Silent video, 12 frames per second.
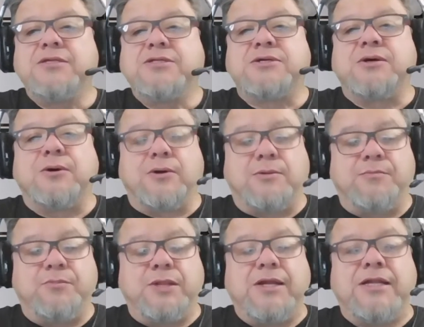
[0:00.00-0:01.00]
So
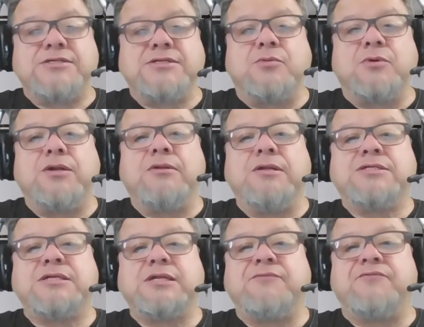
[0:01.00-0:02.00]
let us know where you're
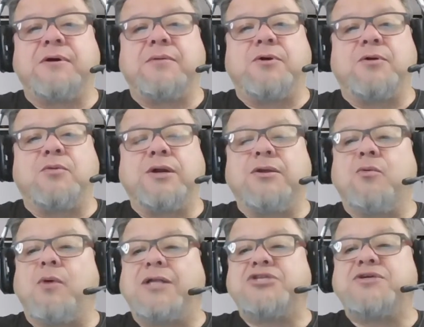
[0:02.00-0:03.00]
listening from or where you're
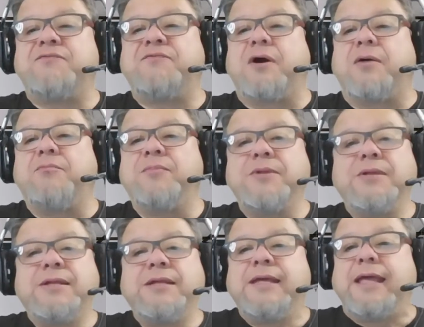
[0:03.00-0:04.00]
watching from,
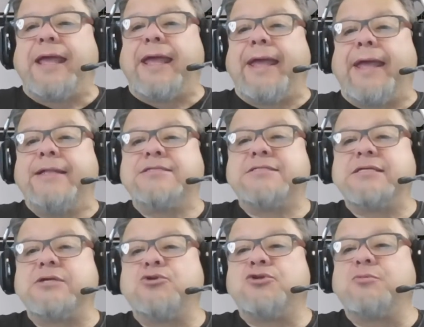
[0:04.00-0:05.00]
and see
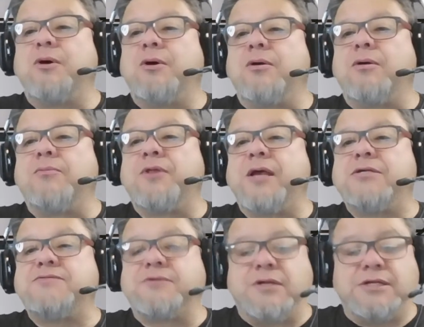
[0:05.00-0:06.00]
you tomorrow.
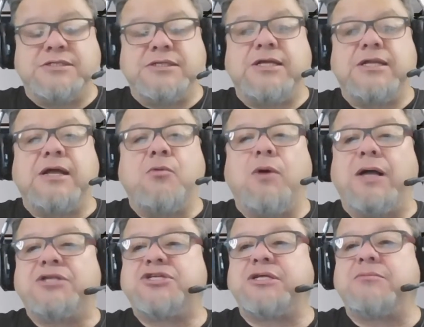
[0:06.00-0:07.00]
Thanks for listening and
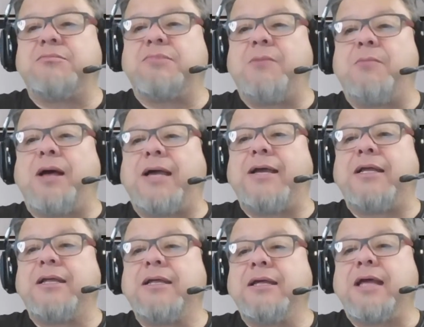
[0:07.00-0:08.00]
watching. Bye bye.
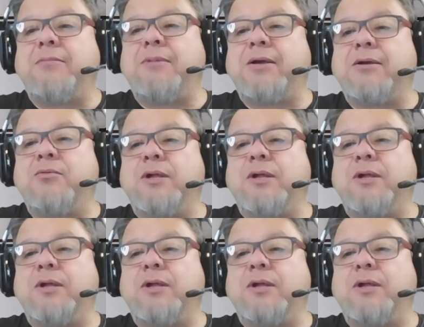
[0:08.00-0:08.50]
Have a good one.